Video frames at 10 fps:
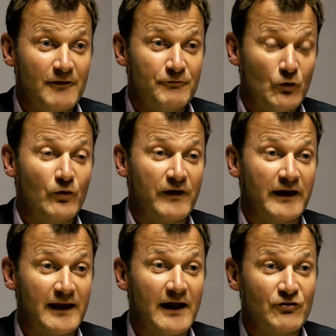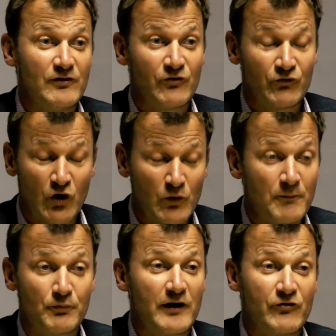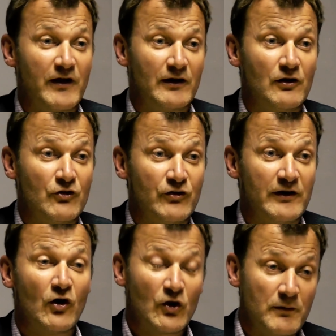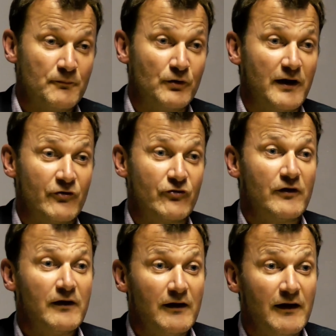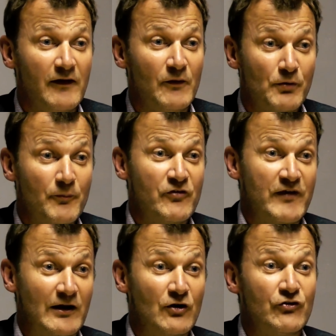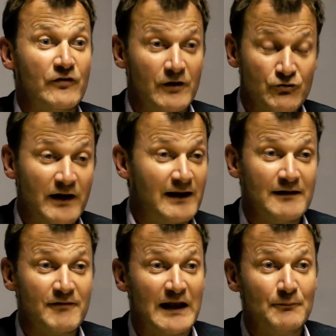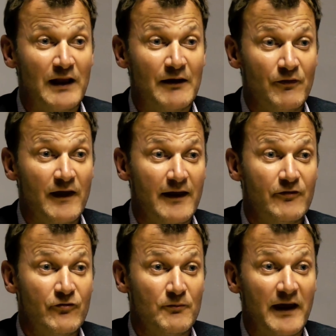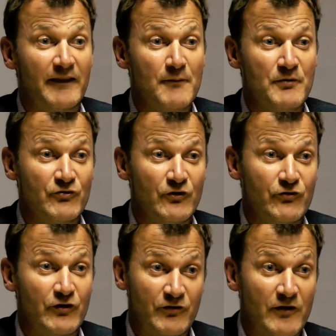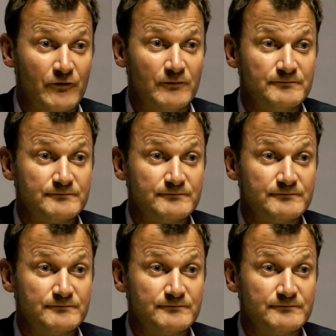forward-thinking agent has got to embrace technology, got to embrace the property technology that is readily available out there to make their business successful.